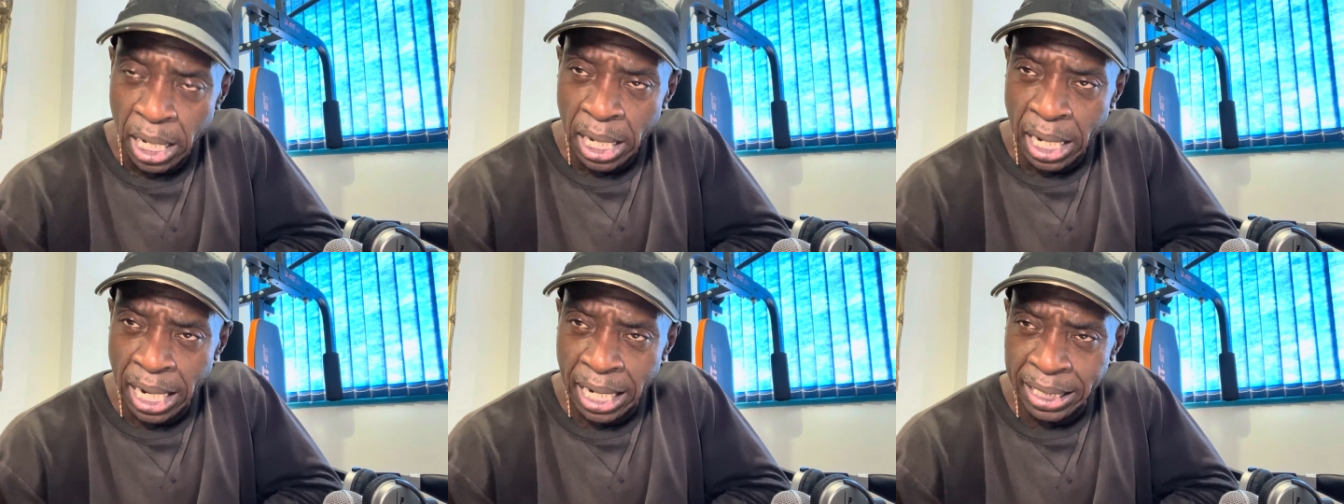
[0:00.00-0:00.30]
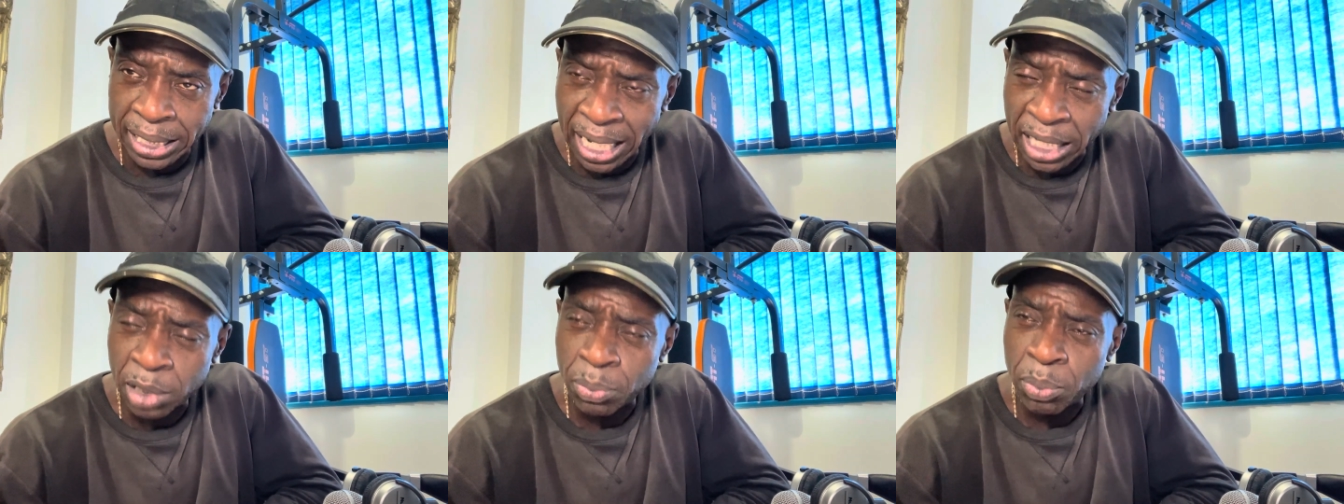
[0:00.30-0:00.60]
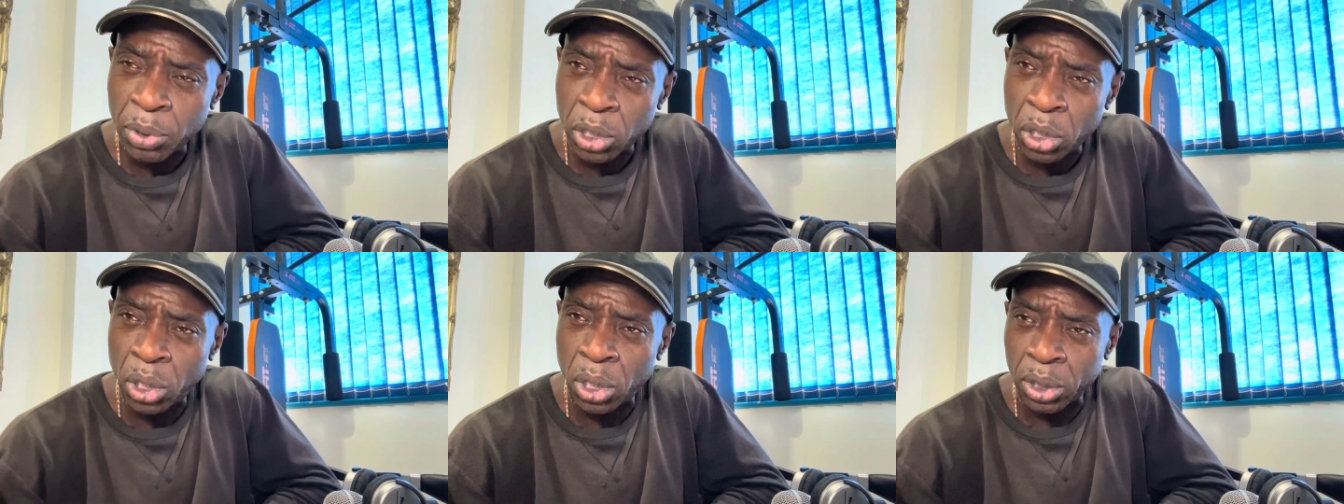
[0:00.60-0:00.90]
and that's
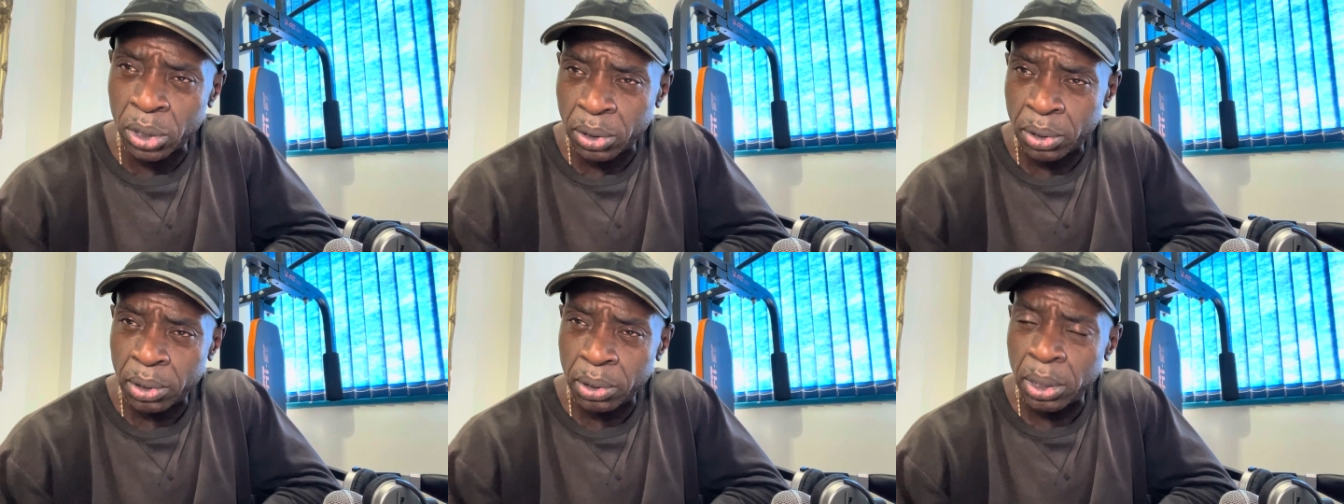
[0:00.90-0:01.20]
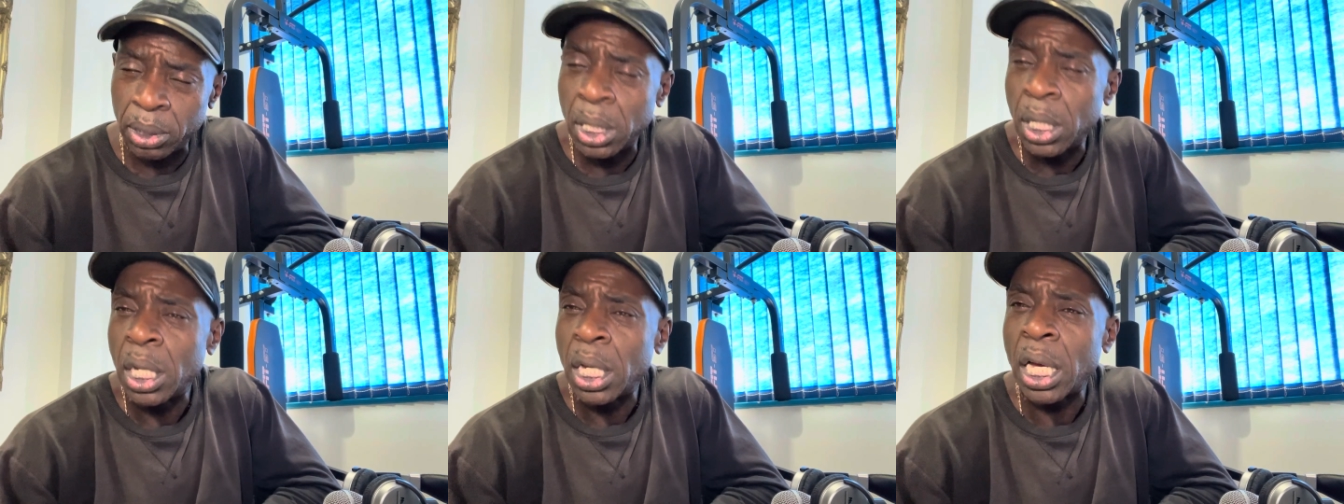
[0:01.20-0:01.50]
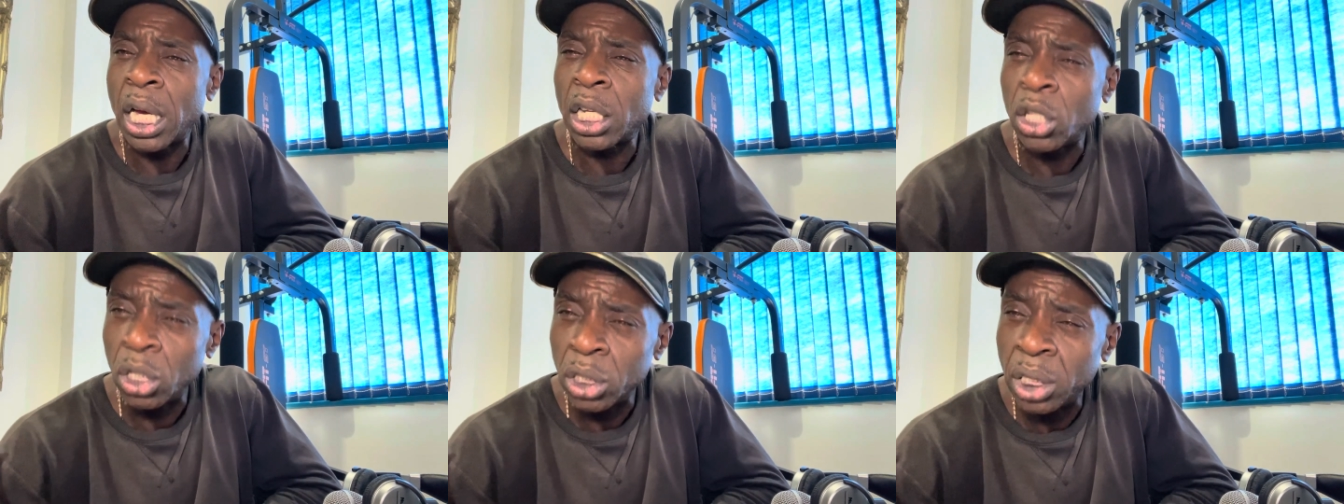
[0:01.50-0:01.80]
because
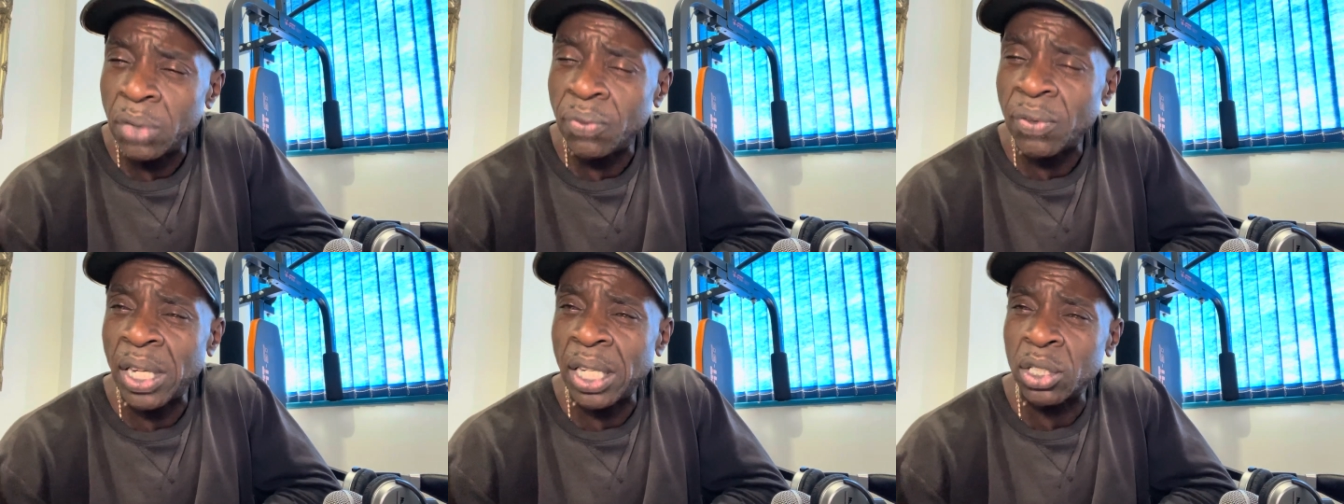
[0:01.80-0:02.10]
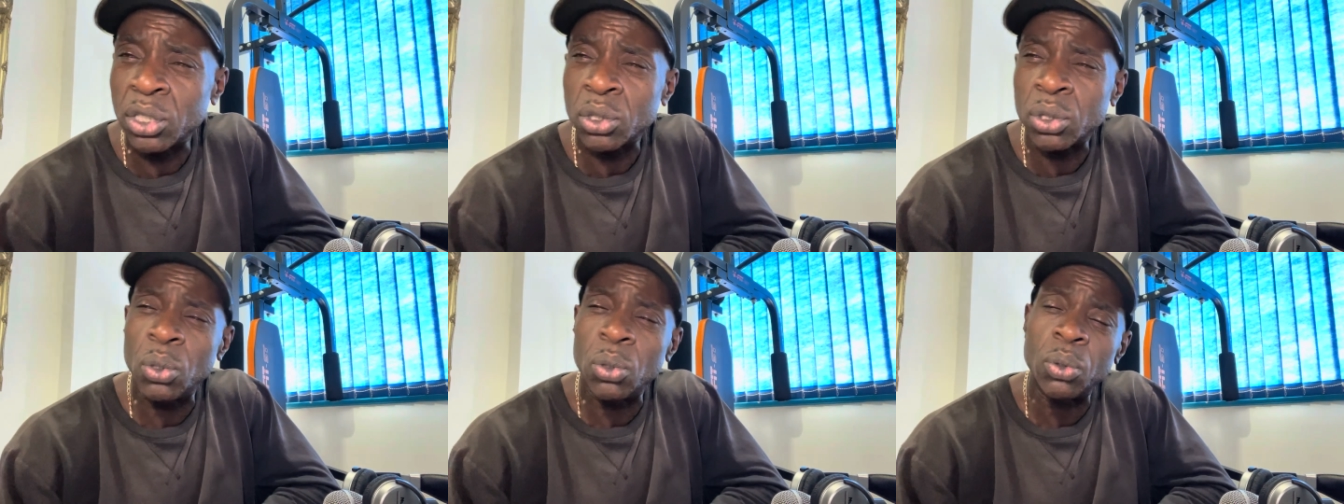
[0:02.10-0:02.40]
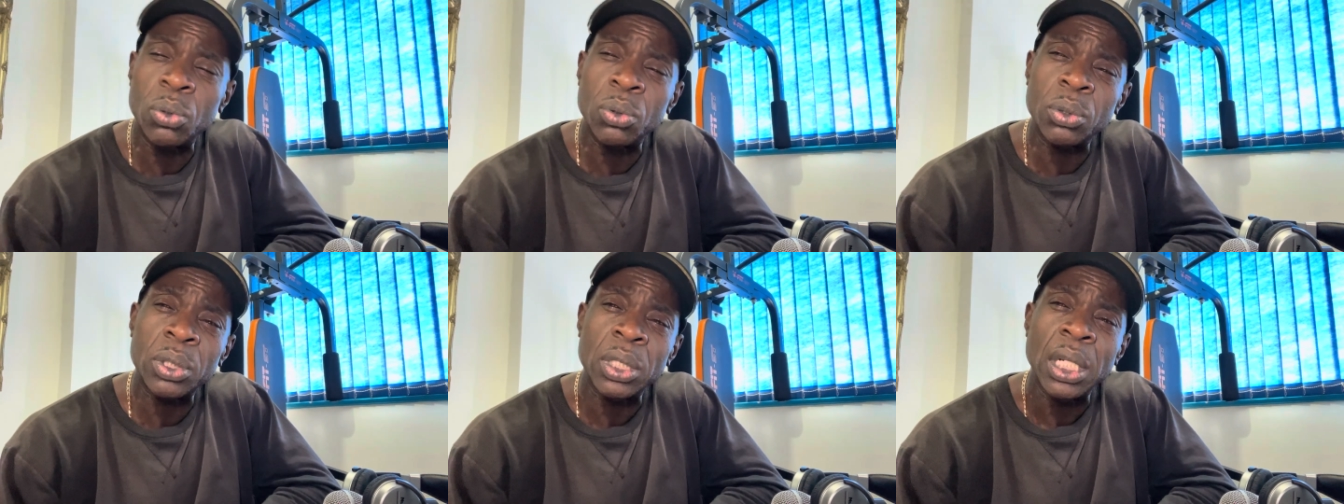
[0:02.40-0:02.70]
a lot of our
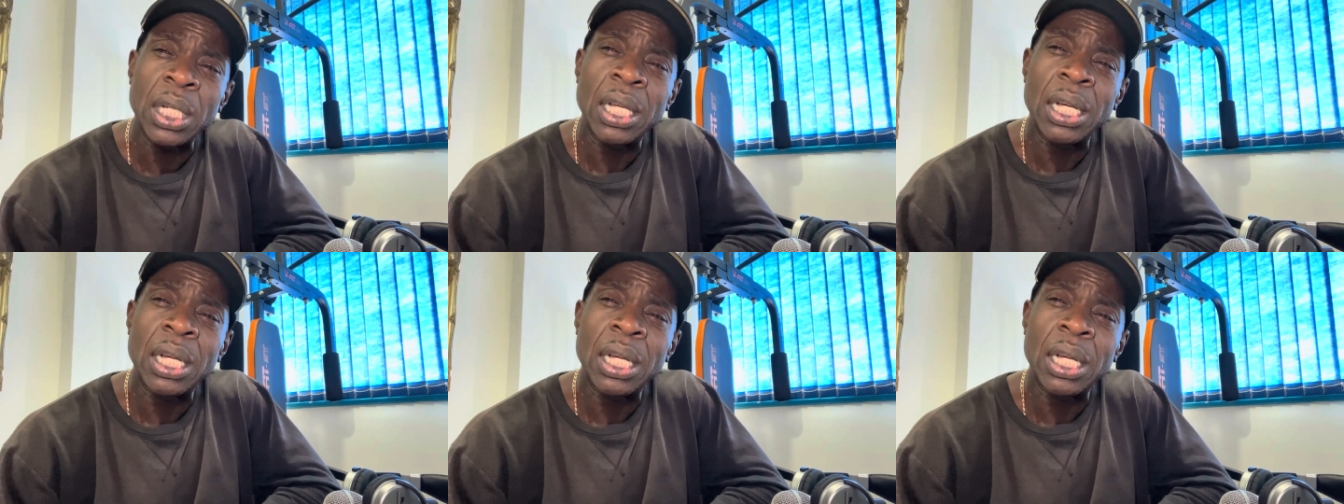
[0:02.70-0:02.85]
schools